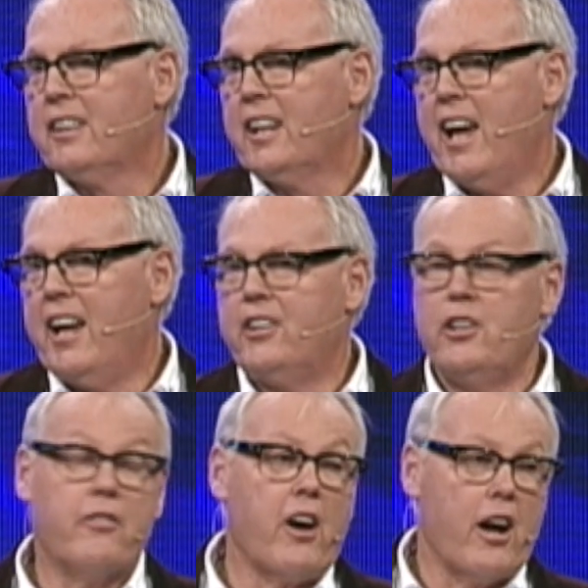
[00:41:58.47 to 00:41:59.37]
And you've
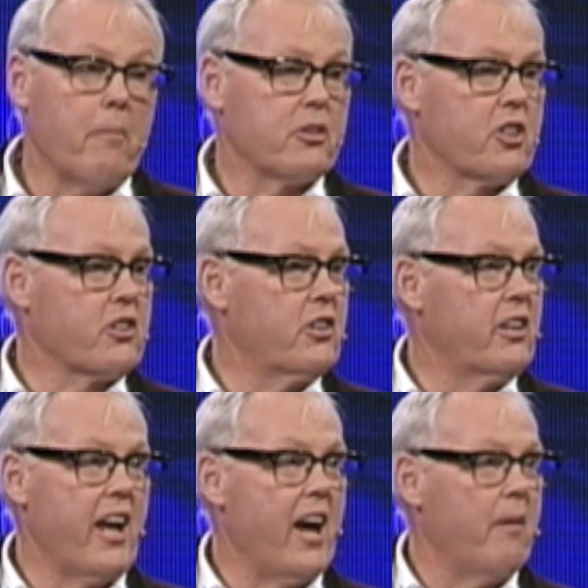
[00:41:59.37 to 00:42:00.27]
got opposition
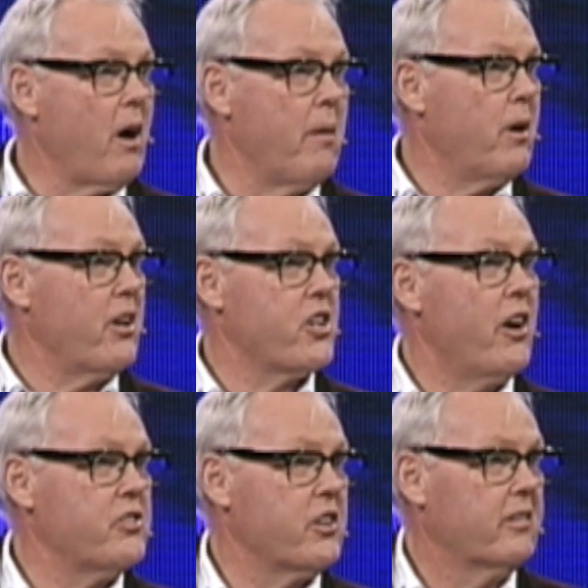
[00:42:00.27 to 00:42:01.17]
today. I
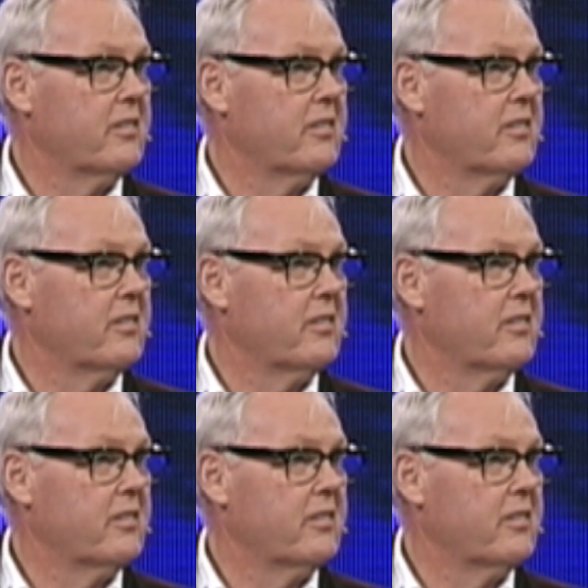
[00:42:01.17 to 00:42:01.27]
showed you.